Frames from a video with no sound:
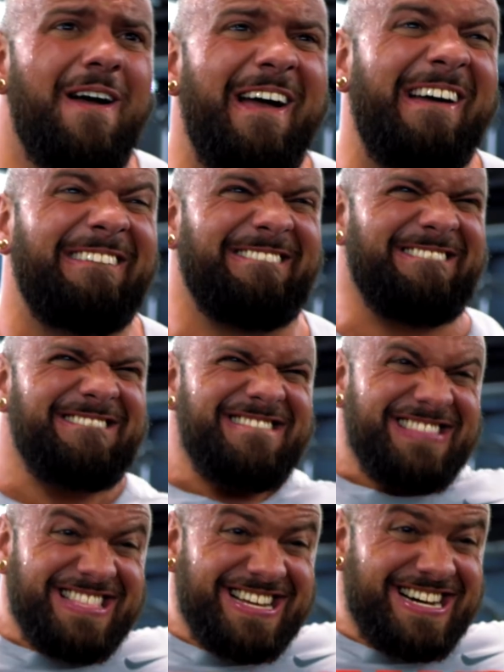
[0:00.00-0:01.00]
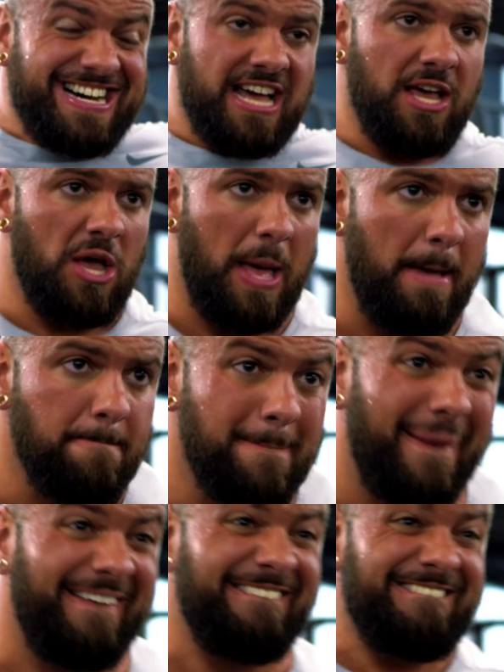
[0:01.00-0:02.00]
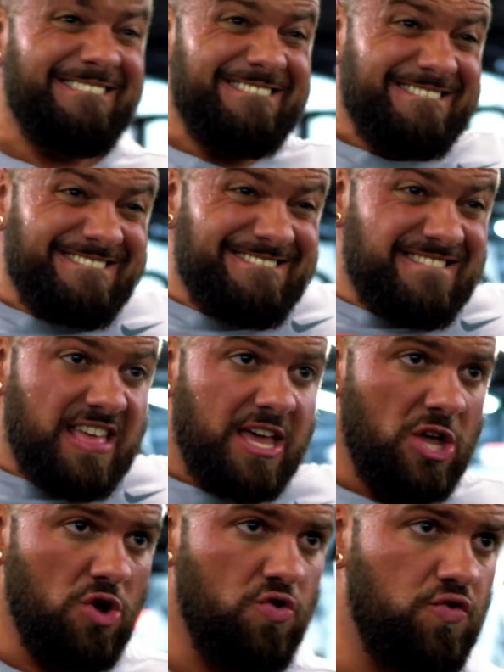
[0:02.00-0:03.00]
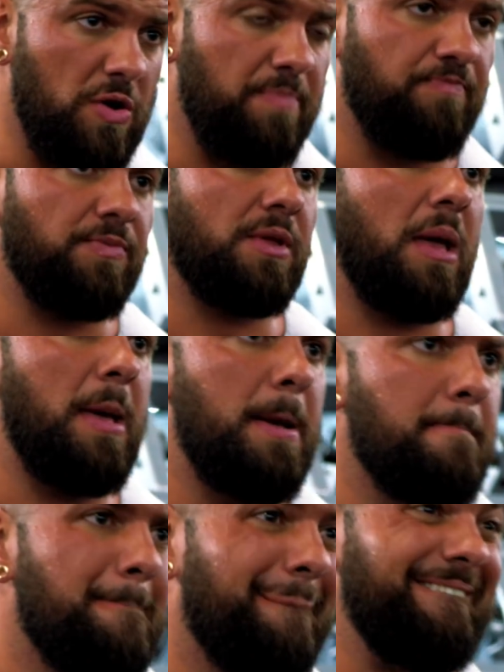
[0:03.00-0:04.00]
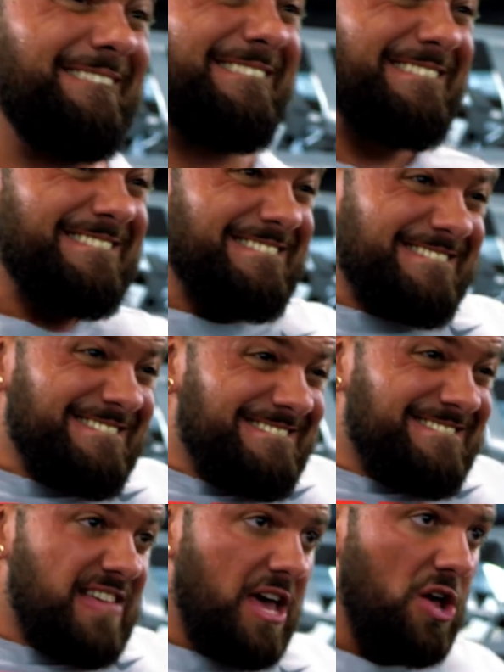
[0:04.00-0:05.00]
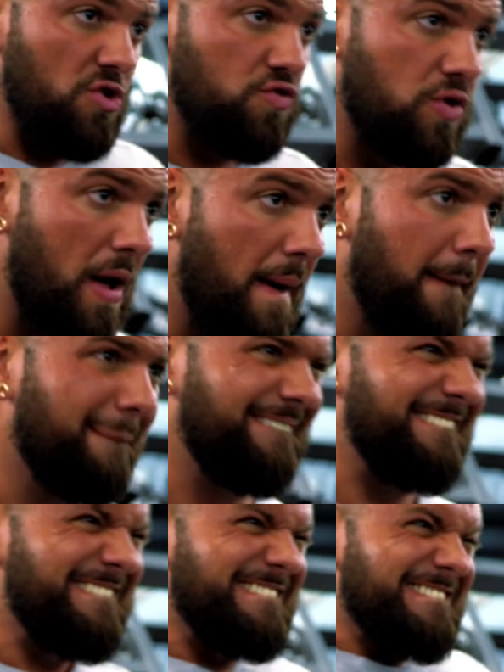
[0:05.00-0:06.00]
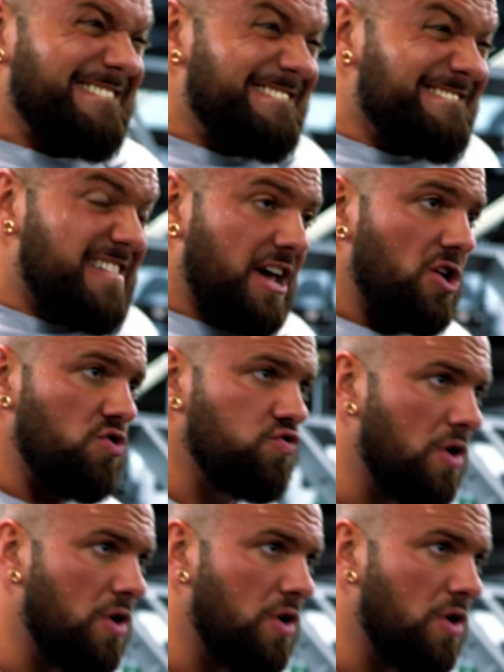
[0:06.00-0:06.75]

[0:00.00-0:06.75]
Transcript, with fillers: and do another set that's a double drop set. And as you can see here, there's no rest in between these sets, just one long set.